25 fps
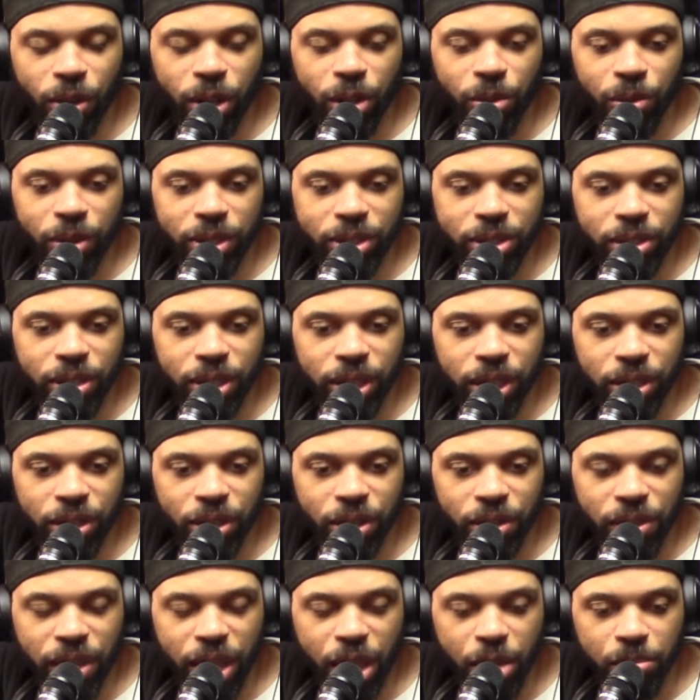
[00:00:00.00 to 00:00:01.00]
wasn't in
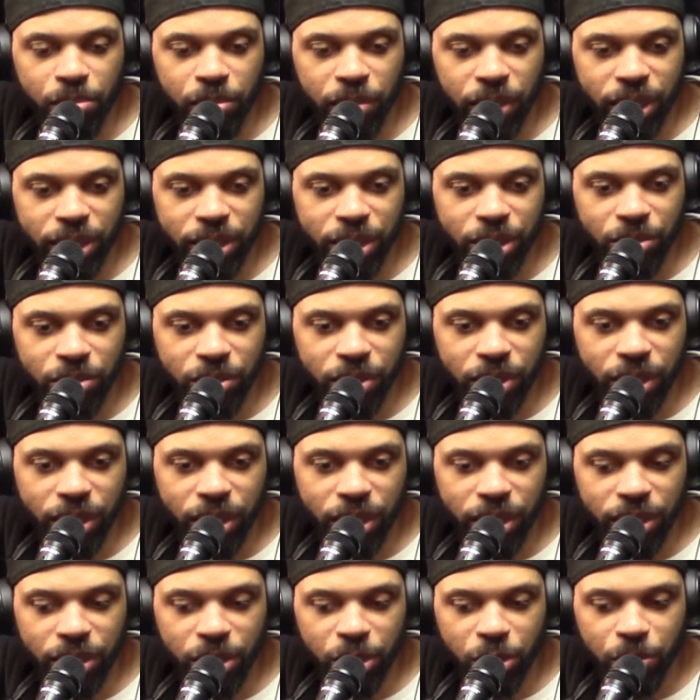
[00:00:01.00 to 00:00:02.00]
her that much. She was in her
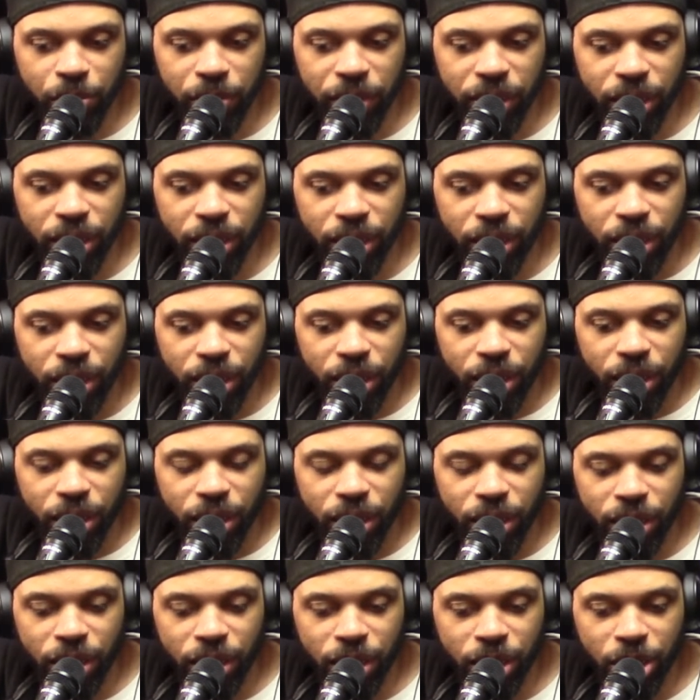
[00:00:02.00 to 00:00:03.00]
a little bit.
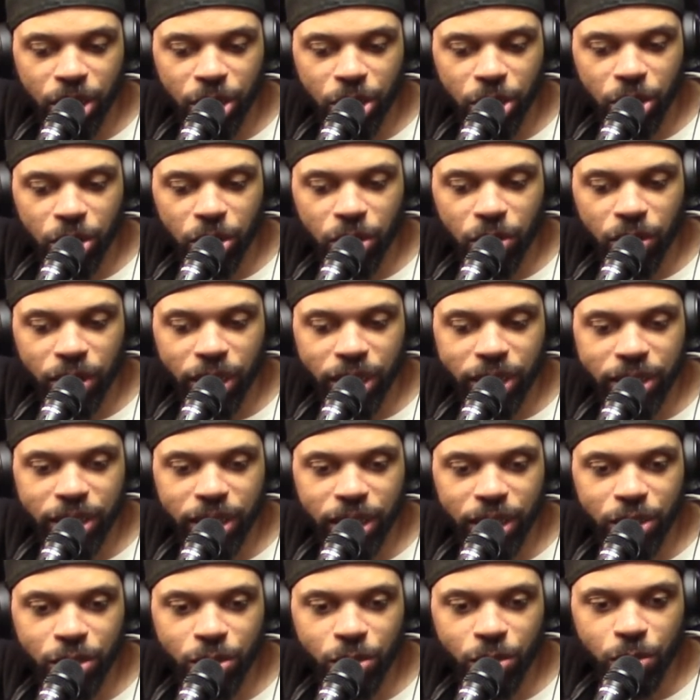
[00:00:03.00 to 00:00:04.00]
Uh, let's
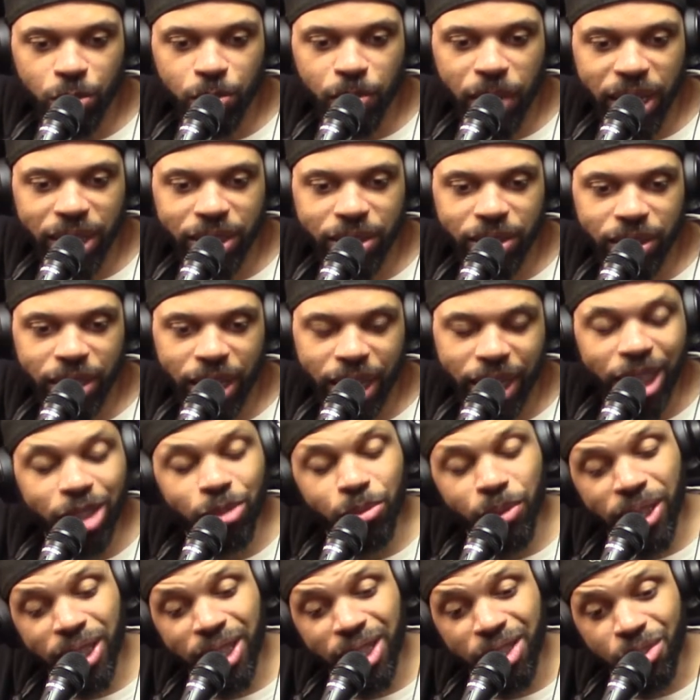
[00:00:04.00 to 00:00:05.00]
get to basically. I
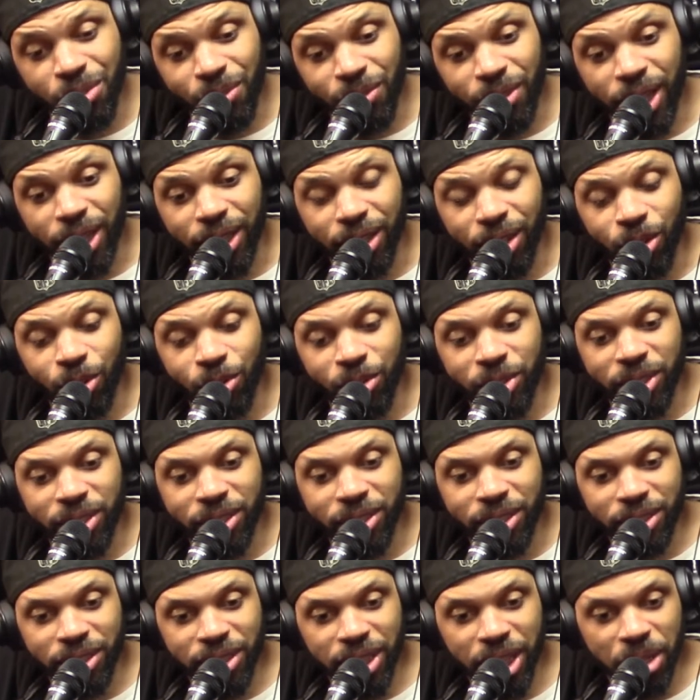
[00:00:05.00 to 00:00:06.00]
guess we can get to like
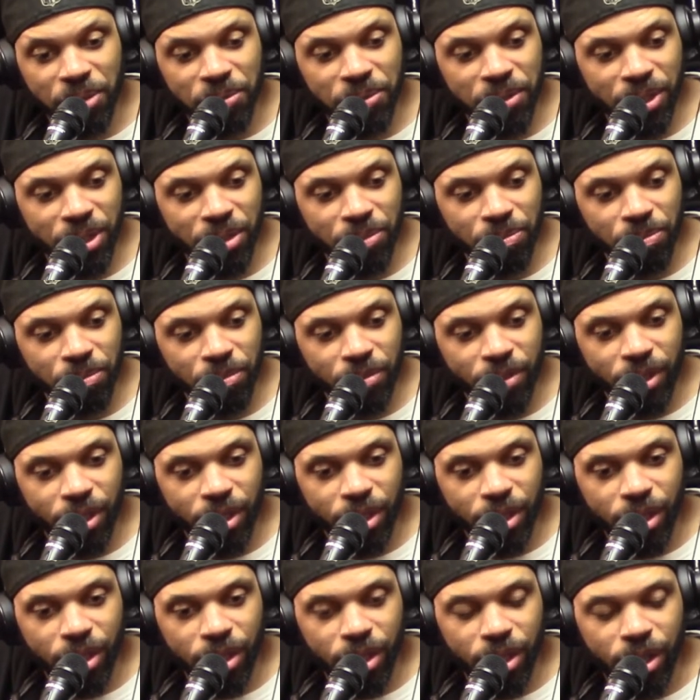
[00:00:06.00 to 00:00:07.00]
Otis and Deafy, mm.
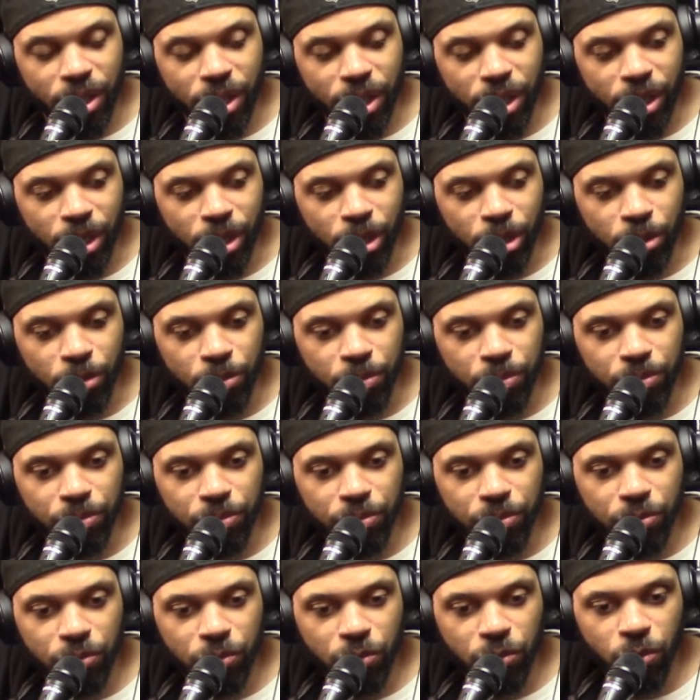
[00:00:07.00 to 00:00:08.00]
um,
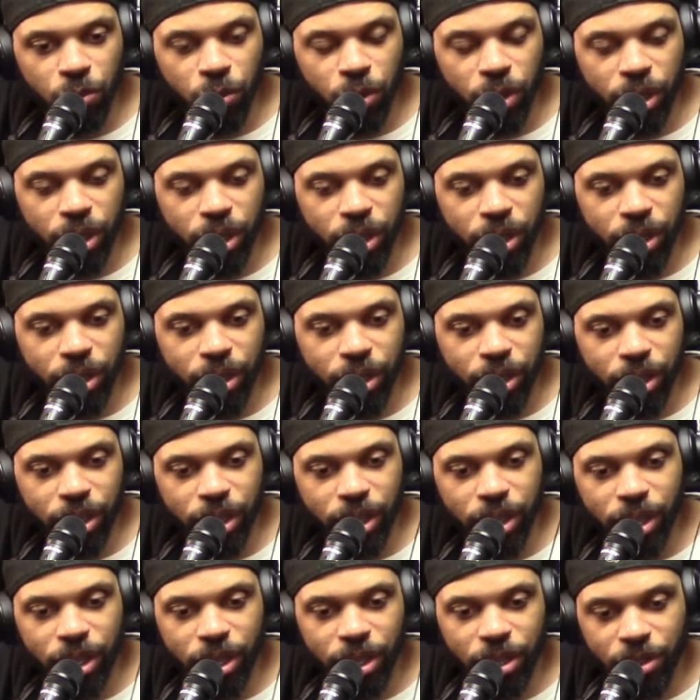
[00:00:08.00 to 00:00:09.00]
where
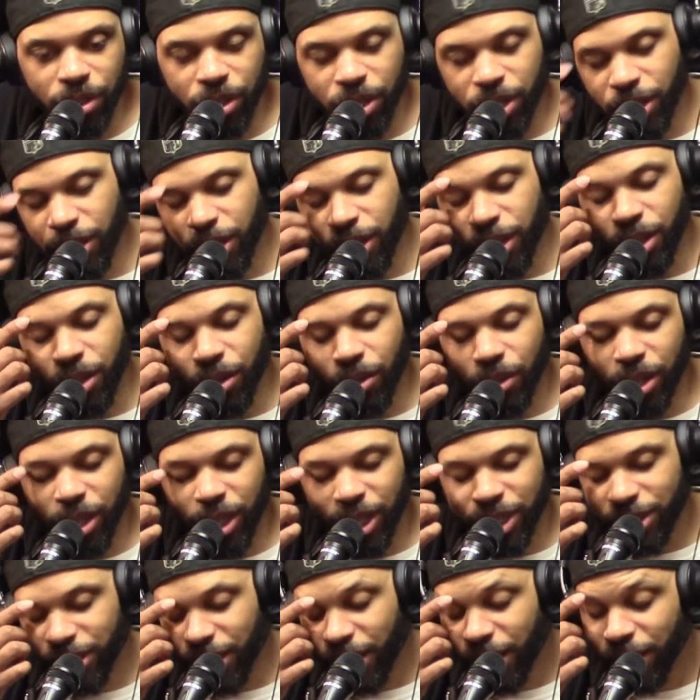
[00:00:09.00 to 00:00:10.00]
uh, and you know, and
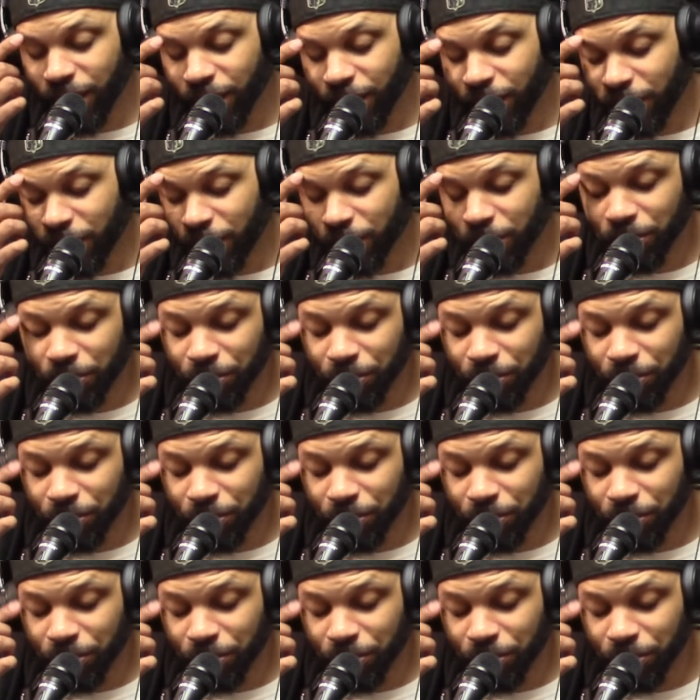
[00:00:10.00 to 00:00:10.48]
let's say uh,